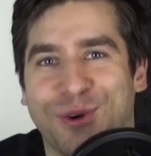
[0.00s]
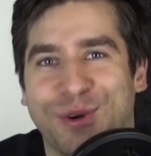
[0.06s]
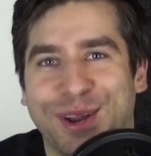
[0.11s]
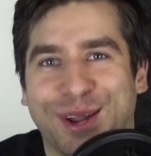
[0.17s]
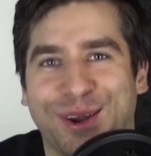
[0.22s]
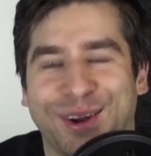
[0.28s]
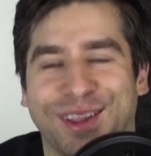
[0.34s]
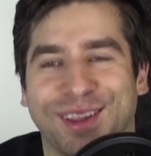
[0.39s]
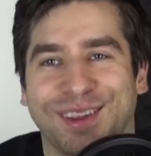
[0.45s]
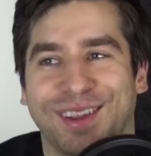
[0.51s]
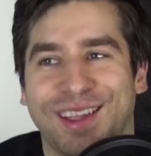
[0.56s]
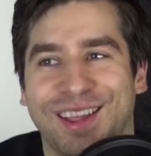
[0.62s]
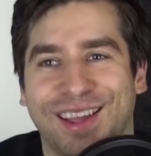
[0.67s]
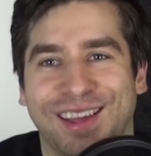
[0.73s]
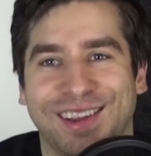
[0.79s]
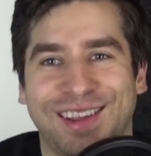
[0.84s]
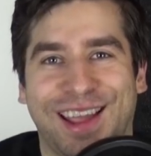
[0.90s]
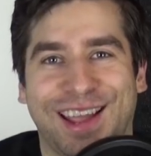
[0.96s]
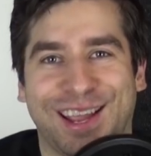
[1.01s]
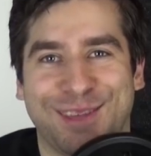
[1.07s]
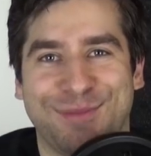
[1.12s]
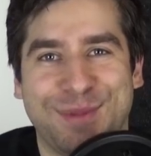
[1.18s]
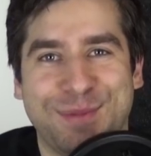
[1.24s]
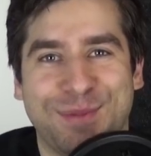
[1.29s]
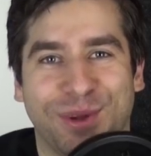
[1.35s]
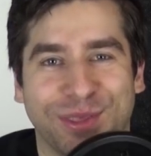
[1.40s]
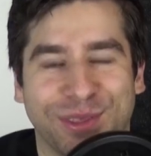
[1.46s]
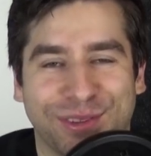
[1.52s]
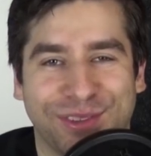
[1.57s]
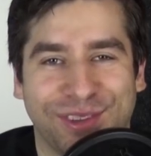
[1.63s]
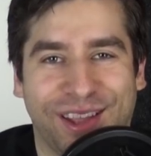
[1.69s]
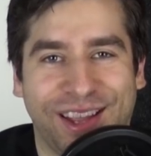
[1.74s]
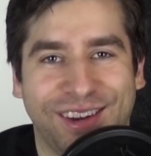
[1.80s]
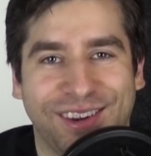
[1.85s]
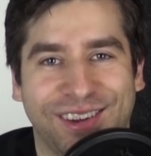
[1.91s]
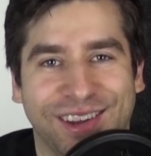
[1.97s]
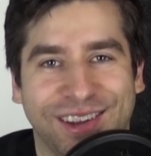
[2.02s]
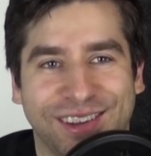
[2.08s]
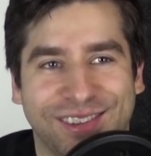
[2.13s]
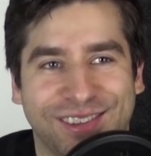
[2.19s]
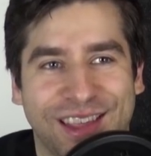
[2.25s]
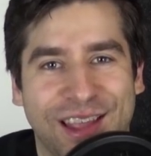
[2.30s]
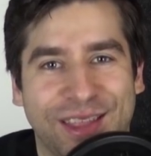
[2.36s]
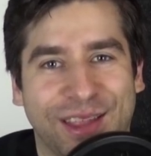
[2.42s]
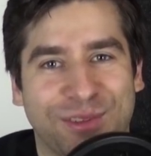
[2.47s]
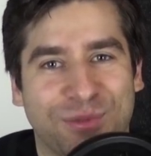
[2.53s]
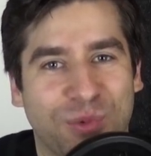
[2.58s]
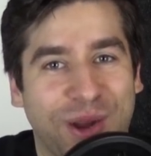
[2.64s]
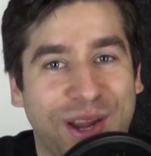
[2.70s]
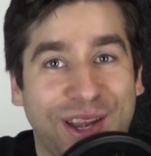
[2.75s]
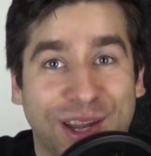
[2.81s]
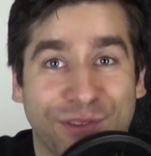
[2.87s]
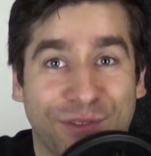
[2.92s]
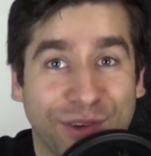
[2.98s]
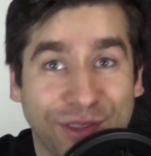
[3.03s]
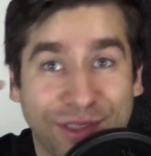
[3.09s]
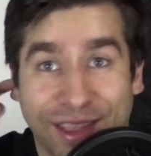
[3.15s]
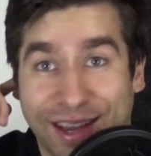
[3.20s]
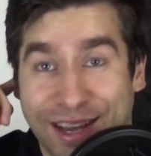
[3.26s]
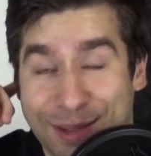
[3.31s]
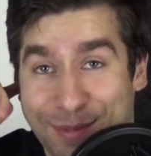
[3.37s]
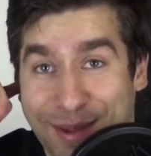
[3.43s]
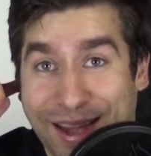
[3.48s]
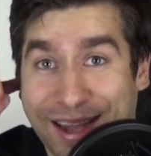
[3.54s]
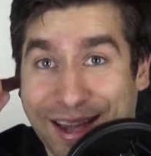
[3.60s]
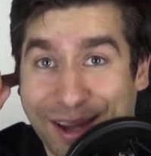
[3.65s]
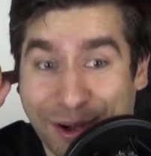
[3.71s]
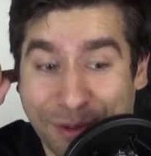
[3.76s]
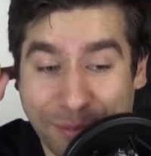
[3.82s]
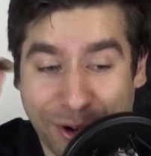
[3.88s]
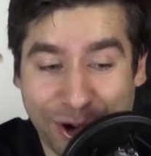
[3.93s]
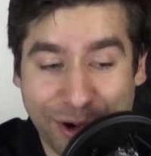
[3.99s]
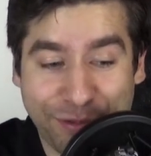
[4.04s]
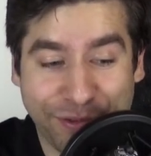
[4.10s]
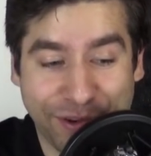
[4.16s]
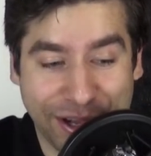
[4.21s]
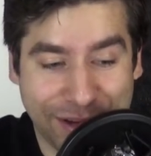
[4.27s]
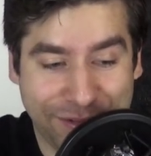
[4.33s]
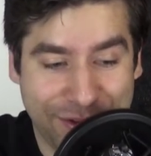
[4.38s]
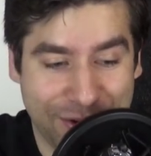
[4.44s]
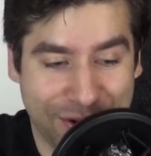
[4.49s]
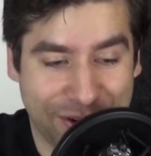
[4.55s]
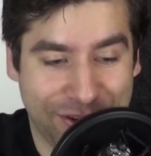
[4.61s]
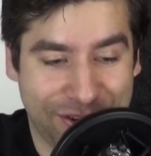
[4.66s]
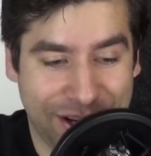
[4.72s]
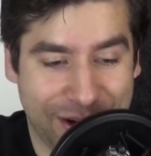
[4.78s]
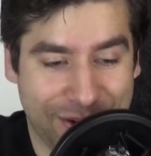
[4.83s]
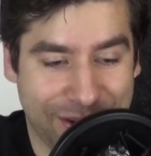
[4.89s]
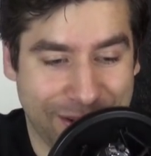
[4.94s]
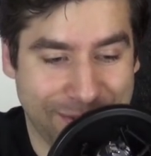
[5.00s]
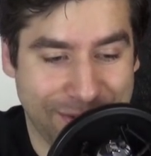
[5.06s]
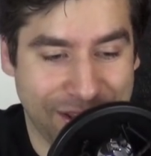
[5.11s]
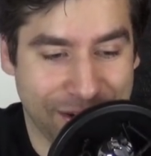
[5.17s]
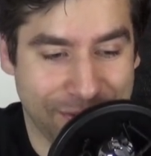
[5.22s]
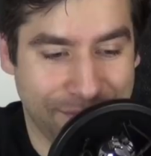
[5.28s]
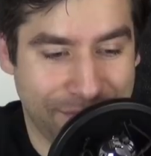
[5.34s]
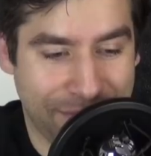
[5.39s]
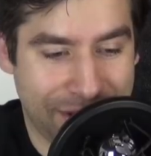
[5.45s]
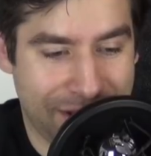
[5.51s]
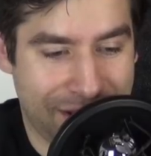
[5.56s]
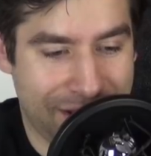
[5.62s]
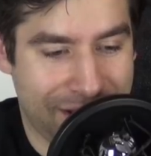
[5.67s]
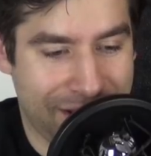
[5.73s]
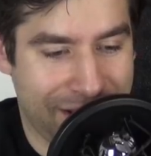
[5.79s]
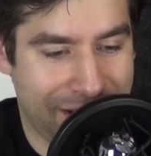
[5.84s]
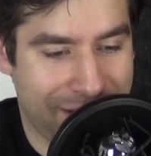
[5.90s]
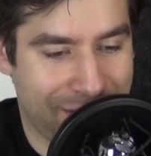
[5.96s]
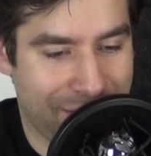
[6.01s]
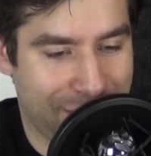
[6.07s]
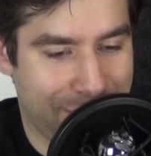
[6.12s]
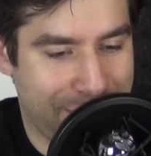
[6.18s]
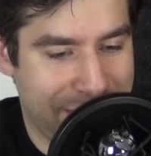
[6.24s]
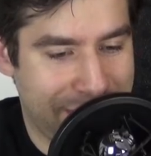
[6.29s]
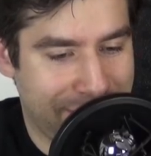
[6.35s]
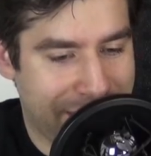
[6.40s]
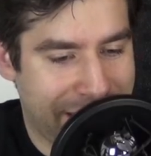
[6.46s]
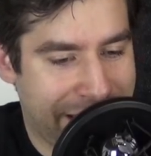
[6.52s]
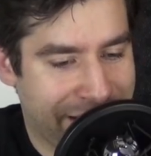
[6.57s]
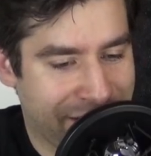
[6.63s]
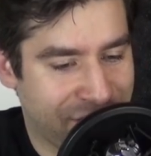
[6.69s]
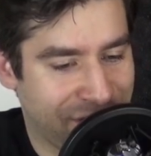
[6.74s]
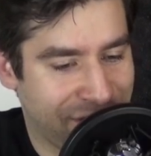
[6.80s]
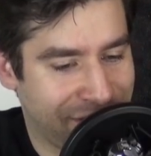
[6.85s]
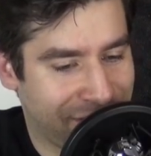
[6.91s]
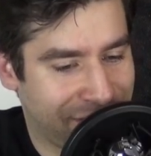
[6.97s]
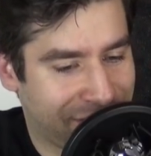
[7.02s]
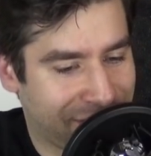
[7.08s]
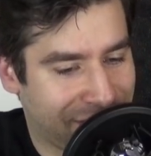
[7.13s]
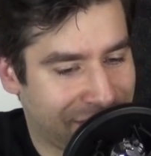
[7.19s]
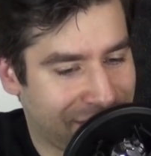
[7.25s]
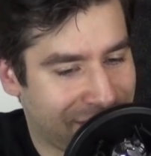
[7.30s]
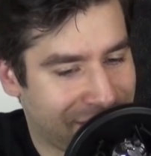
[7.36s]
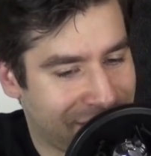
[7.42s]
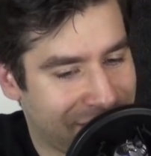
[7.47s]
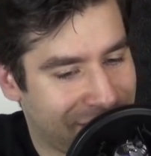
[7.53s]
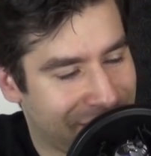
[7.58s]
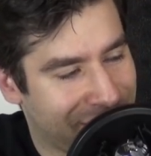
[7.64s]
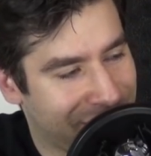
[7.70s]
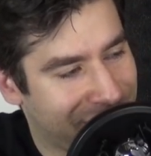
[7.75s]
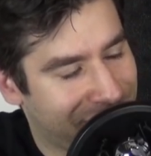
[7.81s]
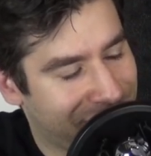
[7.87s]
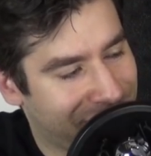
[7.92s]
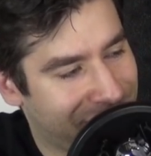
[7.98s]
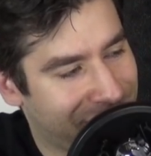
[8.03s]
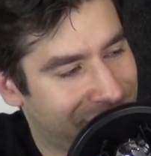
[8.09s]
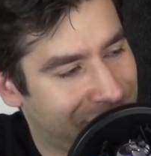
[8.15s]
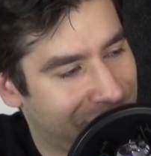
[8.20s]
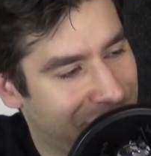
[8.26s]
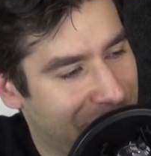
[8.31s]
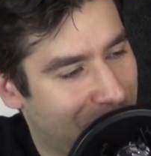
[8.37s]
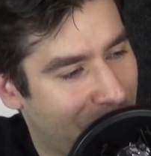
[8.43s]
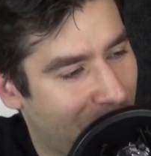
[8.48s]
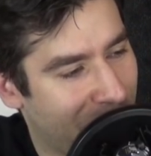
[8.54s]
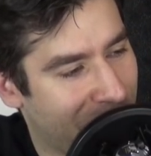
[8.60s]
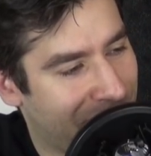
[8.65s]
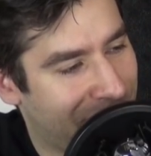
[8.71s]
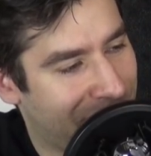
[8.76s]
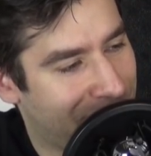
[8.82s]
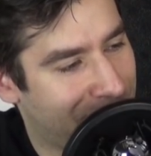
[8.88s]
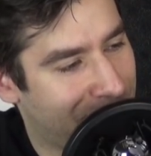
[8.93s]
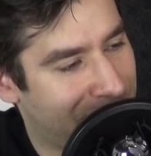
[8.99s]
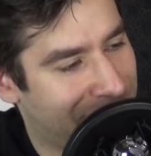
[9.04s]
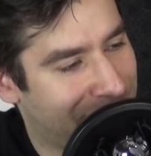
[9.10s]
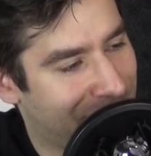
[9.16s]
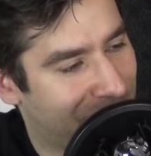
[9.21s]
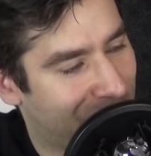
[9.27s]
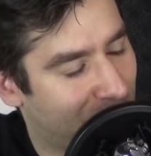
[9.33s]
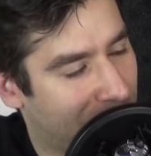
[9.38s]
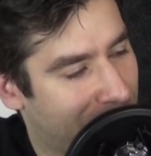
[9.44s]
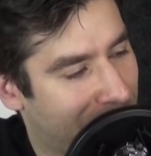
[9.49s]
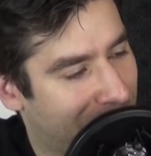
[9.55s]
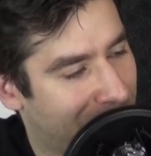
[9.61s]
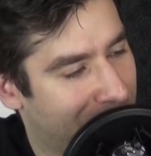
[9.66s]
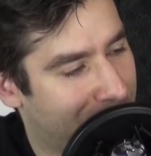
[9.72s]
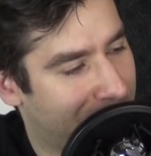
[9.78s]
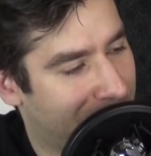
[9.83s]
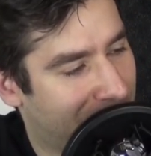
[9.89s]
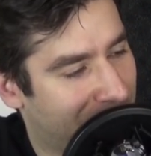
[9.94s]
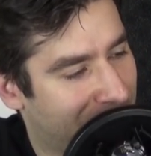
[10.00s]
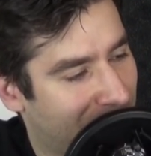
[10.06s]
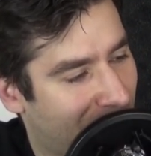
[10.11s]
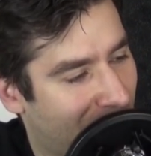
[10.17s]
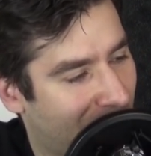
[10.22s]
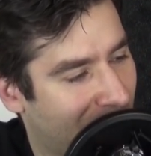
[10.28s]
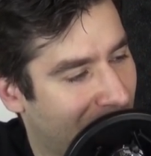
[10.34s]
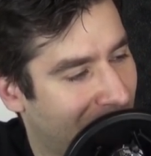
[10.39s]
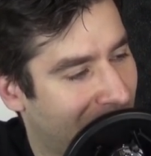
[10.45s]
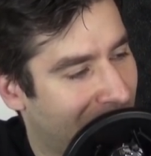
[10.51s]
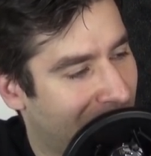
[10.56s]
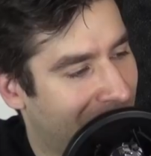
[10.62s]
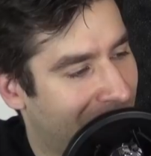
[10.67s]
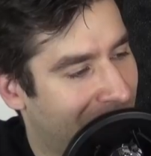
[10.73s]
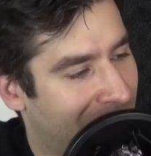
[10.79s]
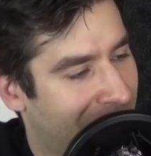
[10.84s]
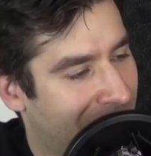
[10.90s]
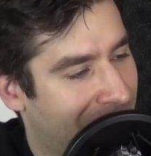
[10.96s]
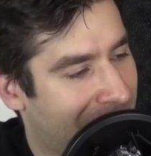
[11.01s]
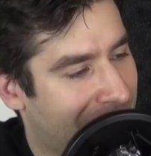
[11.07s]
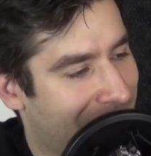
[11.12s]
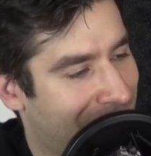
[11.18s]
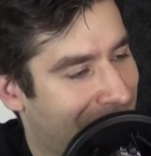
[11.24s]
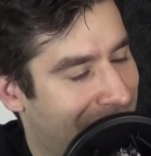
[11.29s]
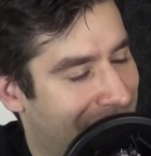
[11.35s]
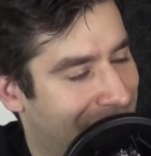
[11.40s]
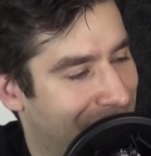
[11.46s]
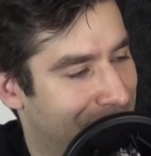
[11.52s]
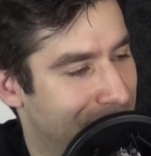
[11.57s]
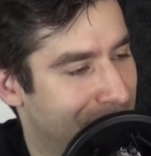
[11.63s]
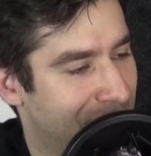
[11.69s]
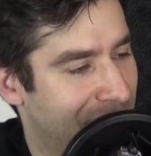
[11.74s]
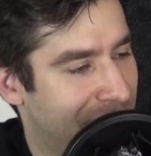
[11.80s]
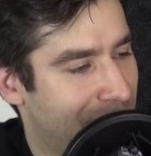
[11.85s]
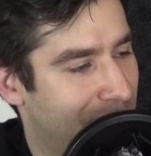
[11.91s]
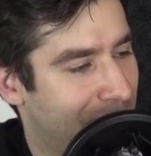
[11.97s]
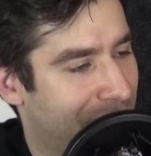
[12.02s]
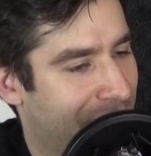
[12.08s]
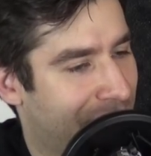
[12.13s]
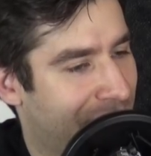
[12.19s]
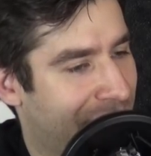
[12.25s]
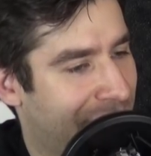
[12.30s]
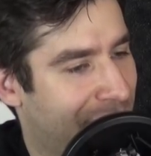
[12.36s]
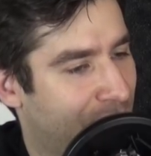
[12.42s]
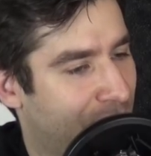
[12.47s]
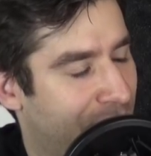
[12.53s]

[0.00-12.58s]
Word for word: is going out and attacking people on the sidelines, that's way different than him getting in a bar fight, if you understand what I mean. Now, Khabib's actions, do they warrant him being stripped of the belt or having his money withheld? I